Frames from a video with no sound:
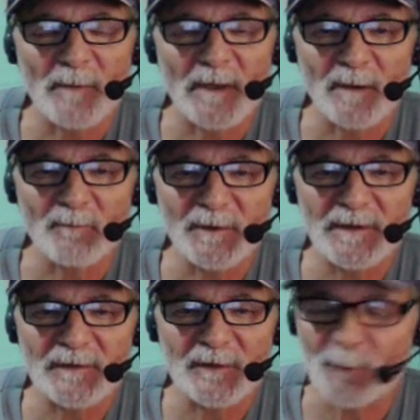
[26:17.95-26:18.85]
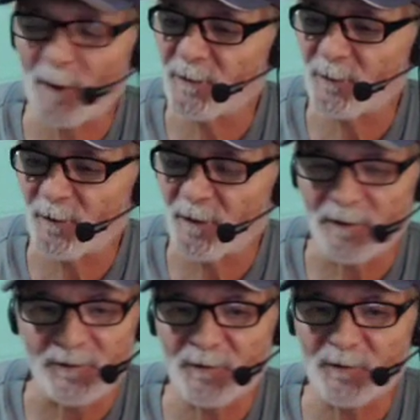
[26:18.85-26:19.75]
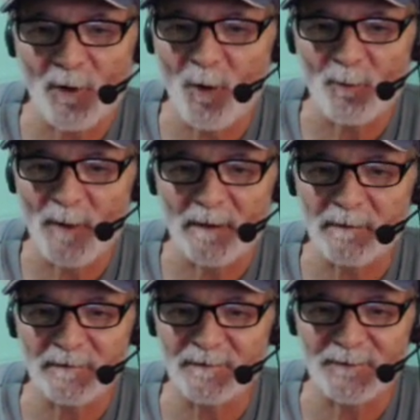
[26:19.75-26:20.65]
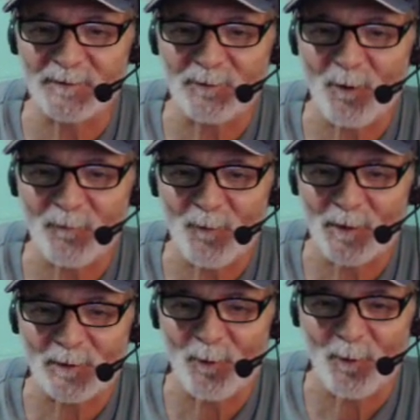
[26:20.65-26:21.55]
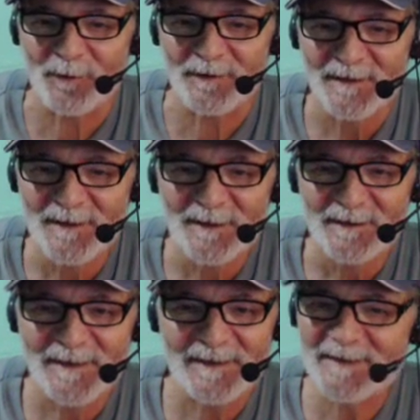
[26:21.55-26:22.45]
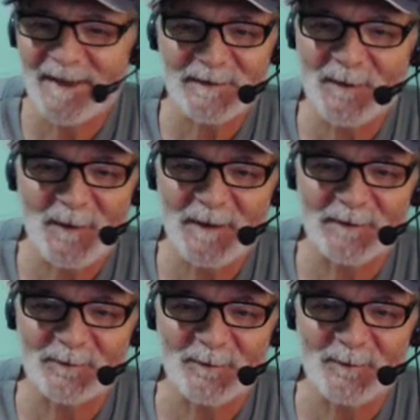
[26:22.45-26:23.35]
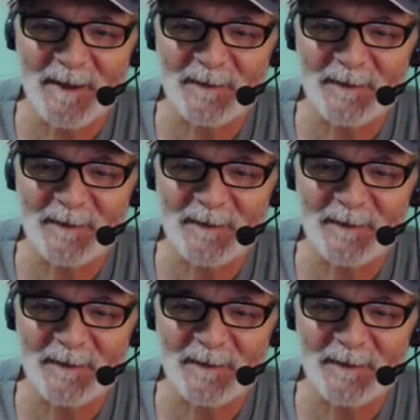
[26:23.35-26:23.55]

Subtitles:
I mean, complete surrender and just go, man. Just go for the Lord. That's the thing to do, man.